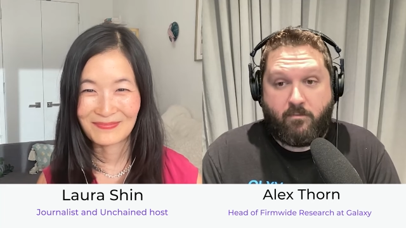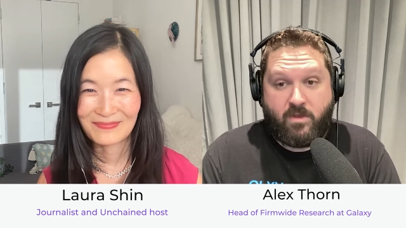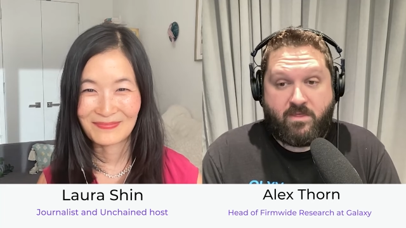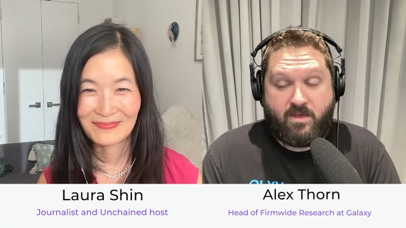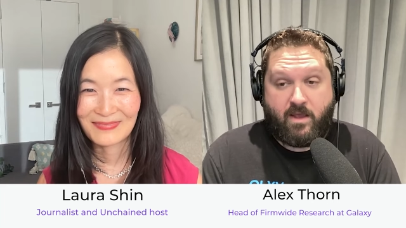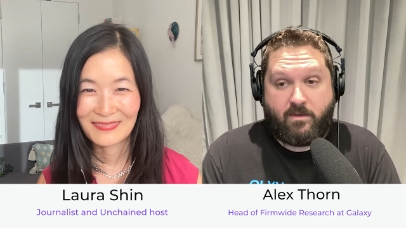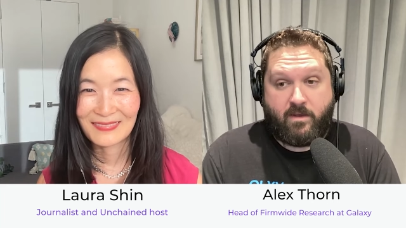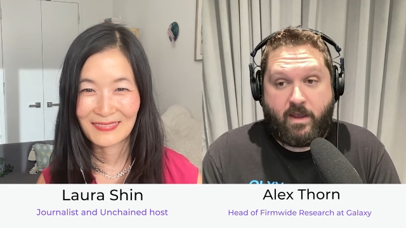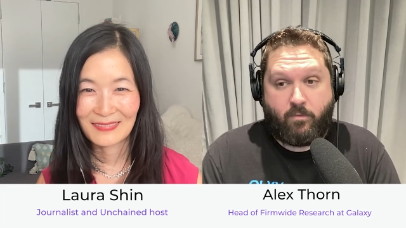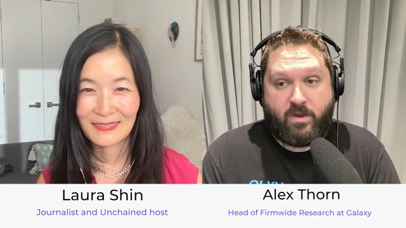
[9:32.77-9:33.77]
Speaker 1: we think
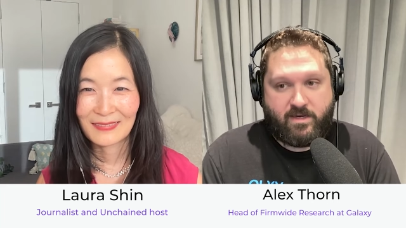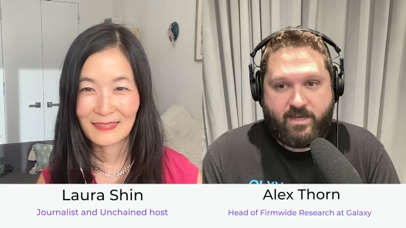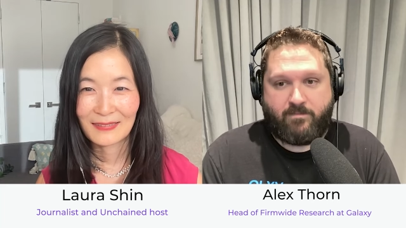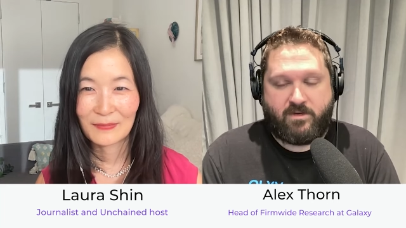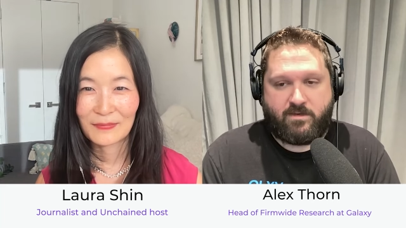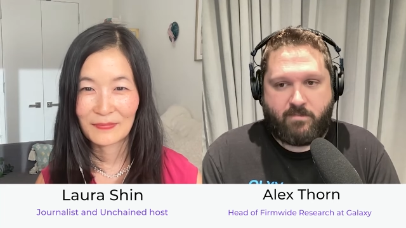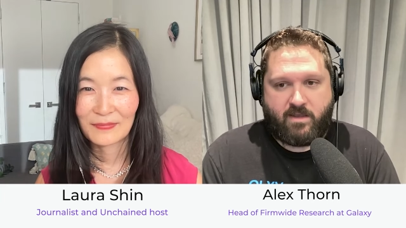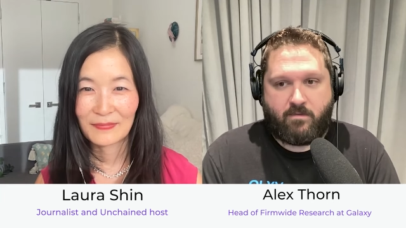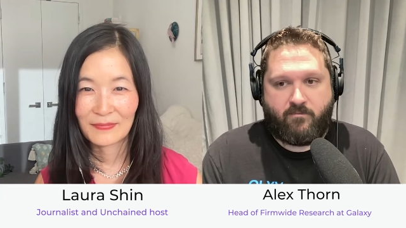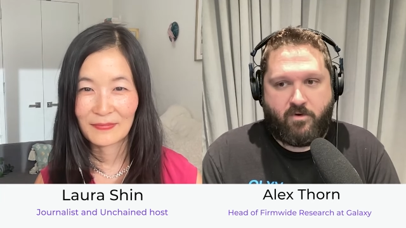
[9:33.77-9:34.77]
and we attempted to
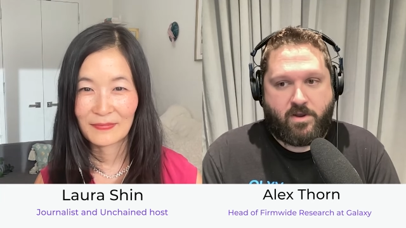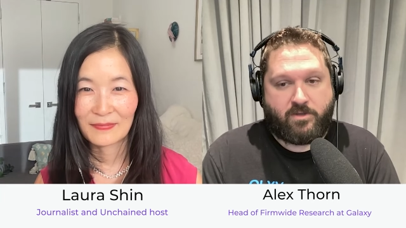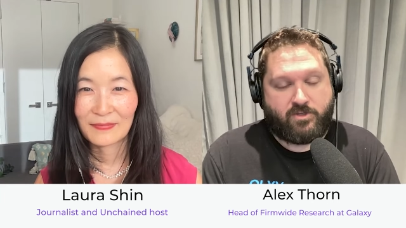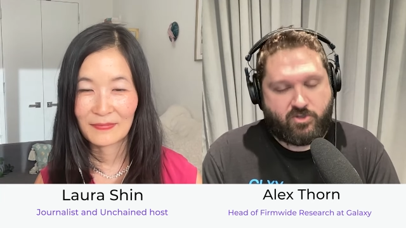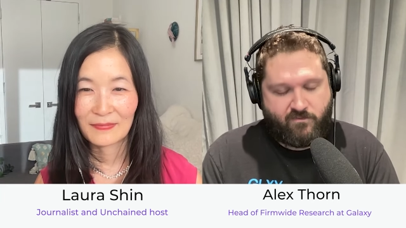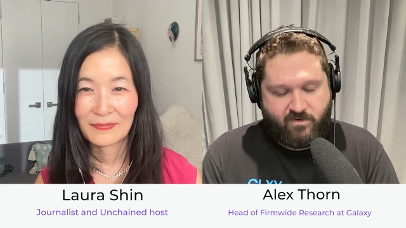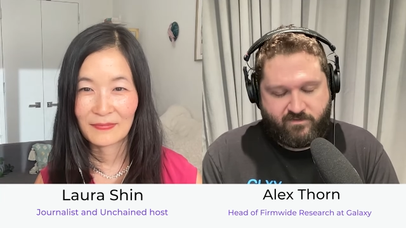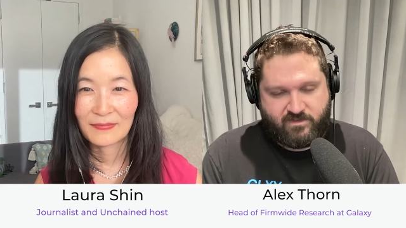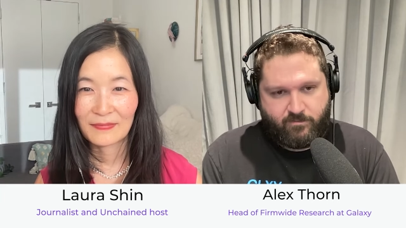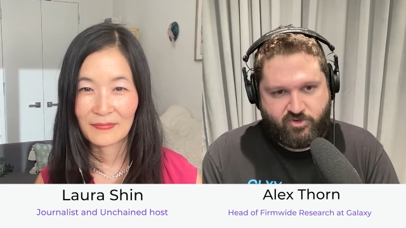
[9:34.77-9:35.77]
make them very conservative
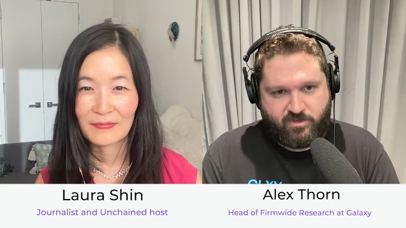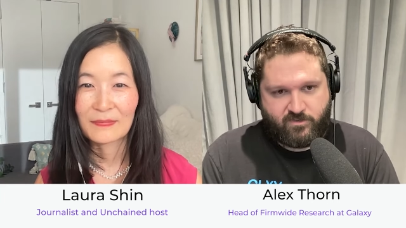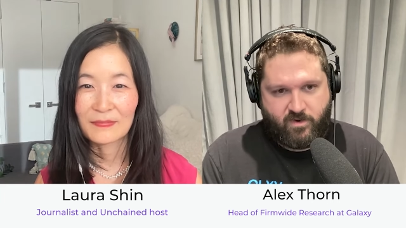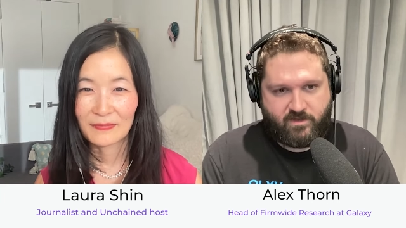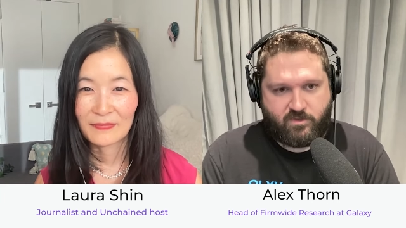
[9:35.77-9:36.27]
assumptions, right?